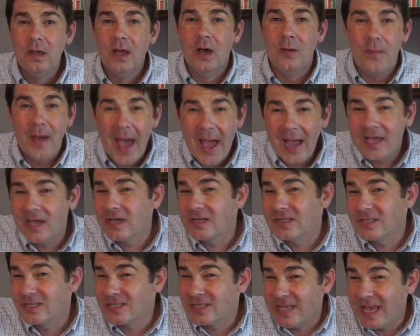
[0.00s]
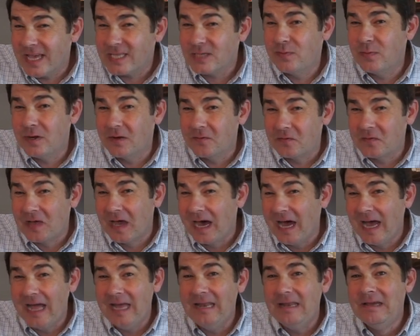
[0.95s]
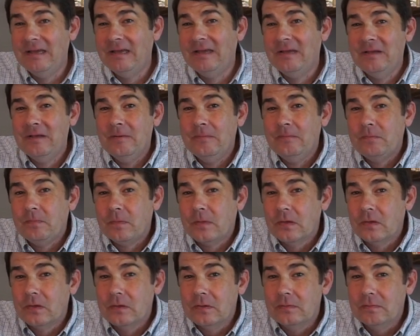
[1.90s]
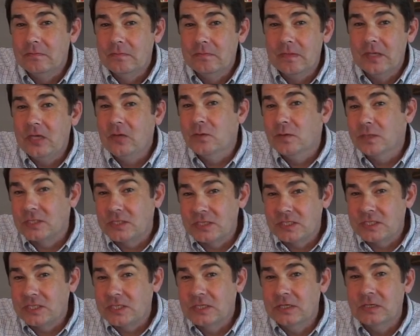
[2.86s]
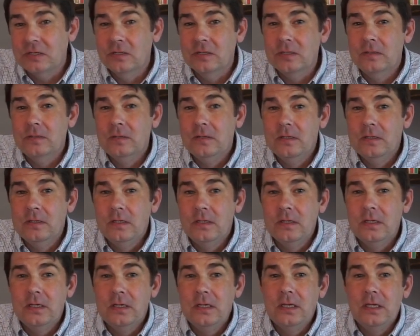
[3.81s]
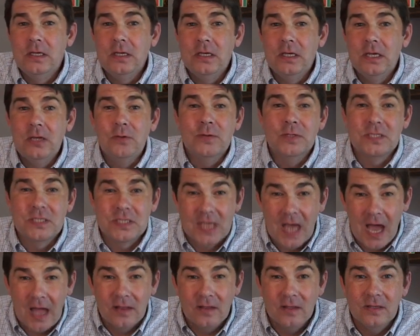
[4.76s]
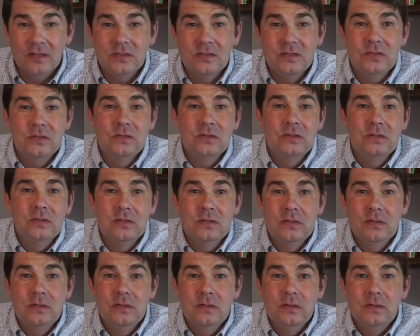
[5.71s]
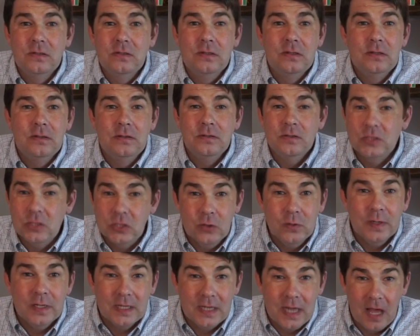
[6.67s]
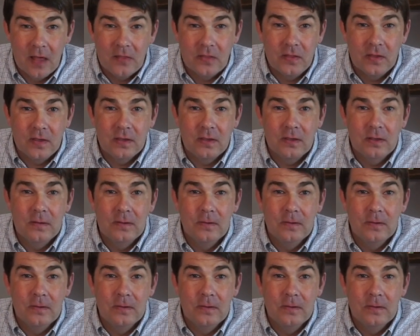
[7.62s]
Habakkuk's assessment of God, he was still. He was silent and doing nothing.